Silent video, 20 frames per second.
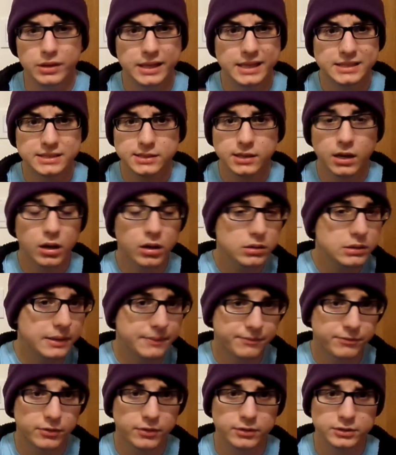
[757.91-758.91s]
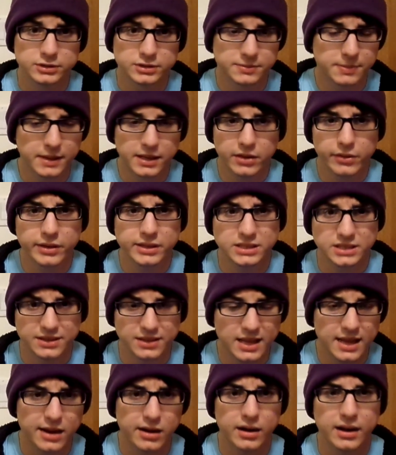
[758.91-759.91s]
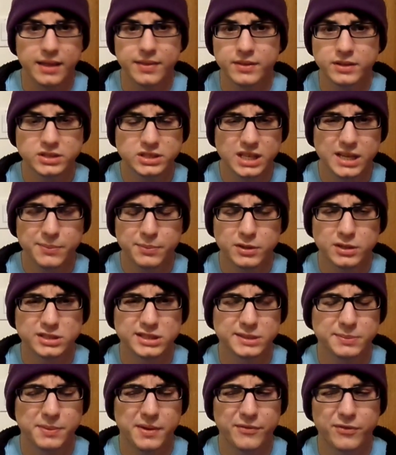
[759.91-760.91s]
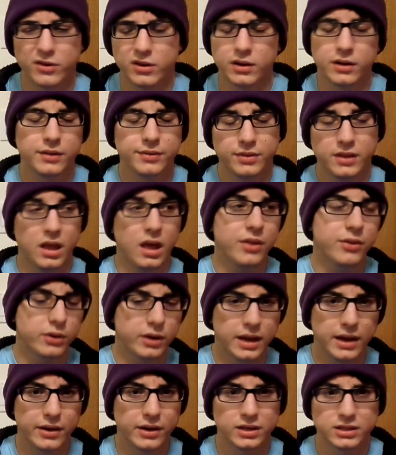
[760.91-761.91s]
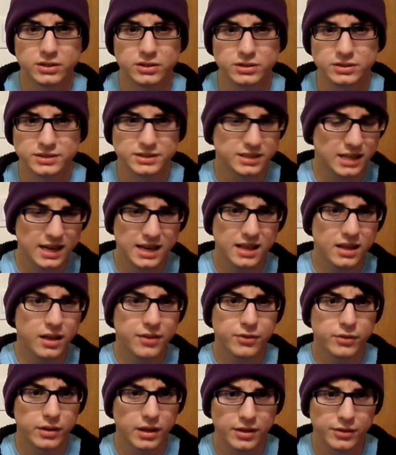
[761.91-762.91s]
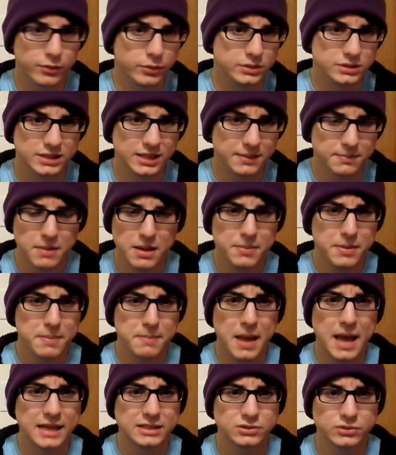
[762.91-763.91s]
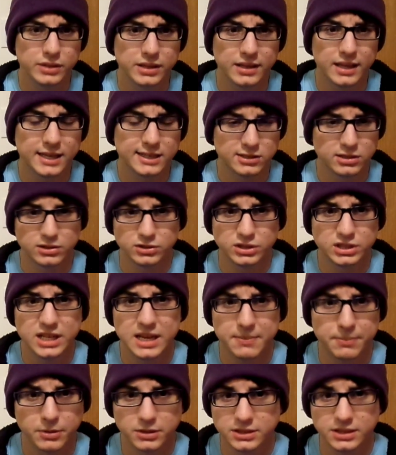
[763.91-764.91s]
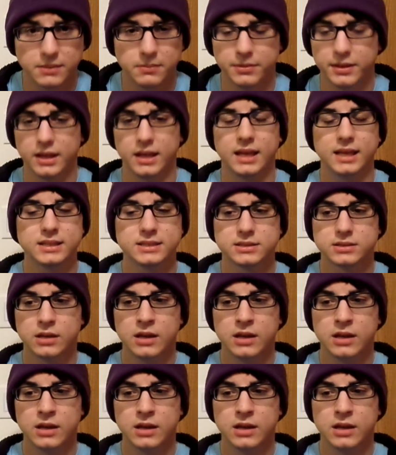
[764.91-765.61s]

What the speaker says: It's all up for speculation there, and the sheep could just be for the other characters, any of the other ones, like maybe Madolche likes her sheep or something. It's